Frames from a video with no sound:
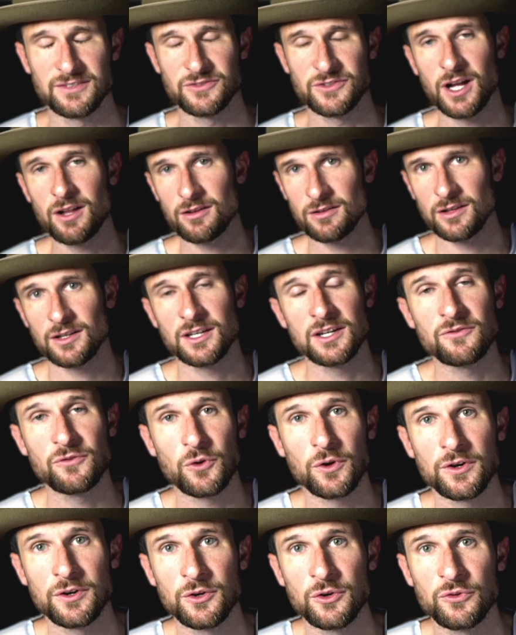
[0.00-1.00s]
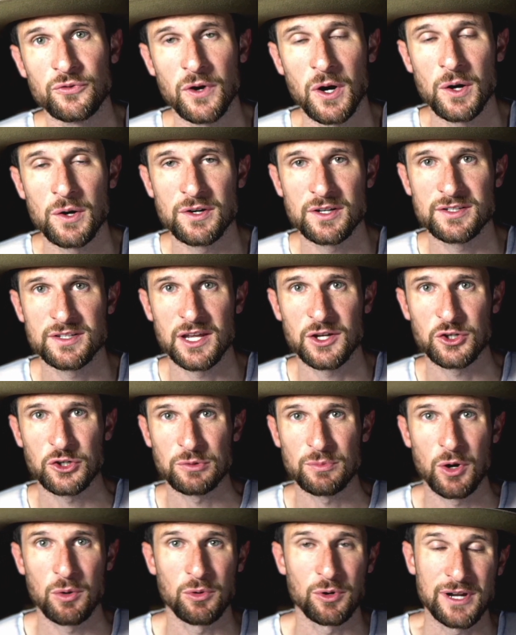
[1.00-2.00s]
if y'all are looking for a new phone to take your
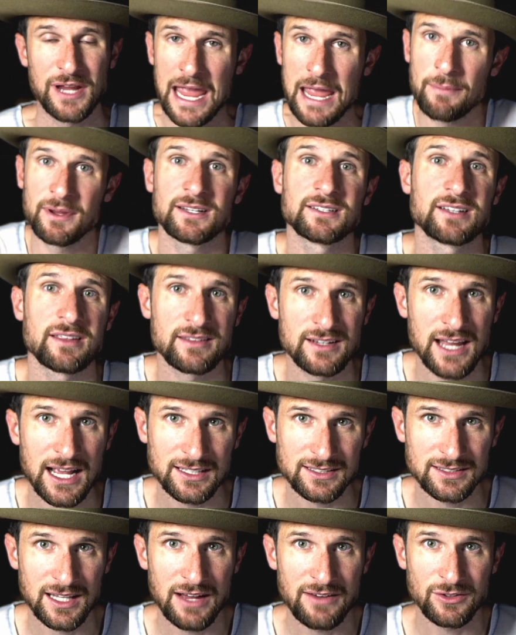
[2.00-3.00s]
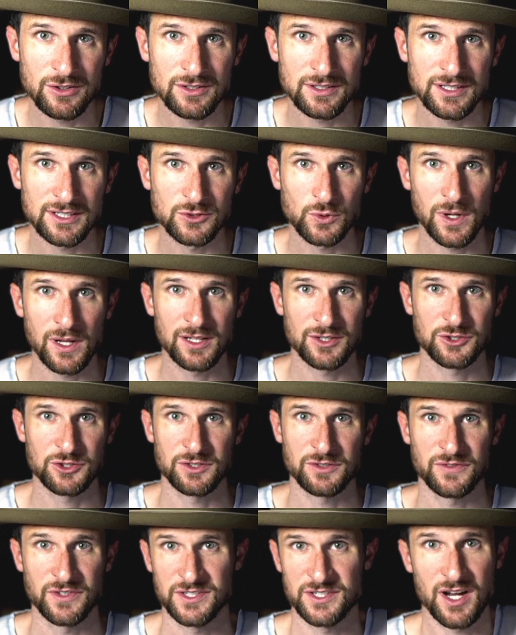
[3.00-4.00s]
mobile gaming to the next level, as well as
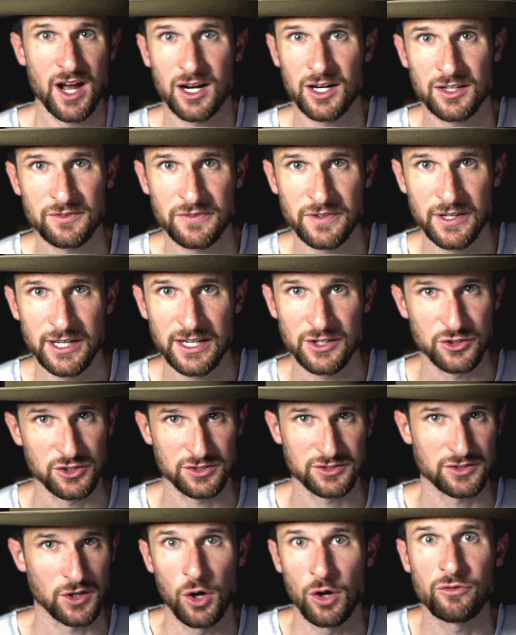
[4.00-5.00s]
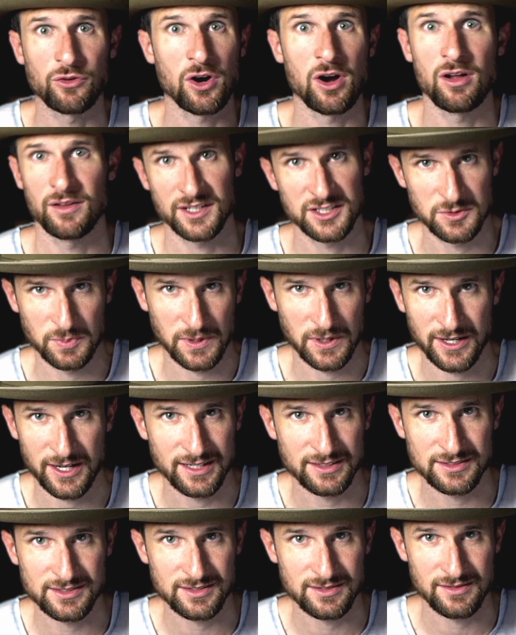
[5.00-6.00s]
your photography and just overall
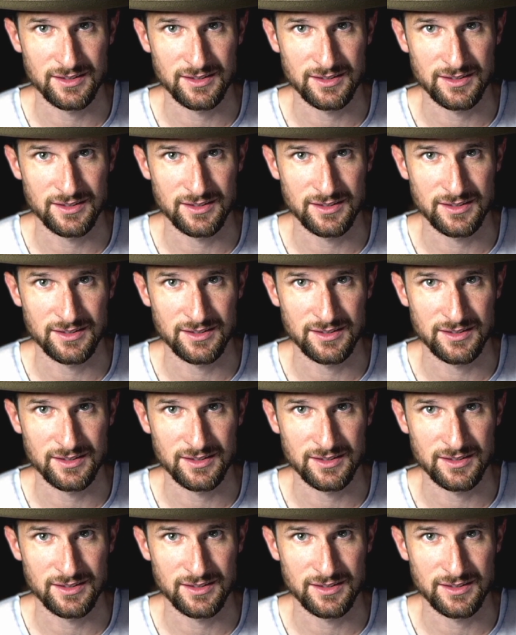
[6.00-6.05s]
experience,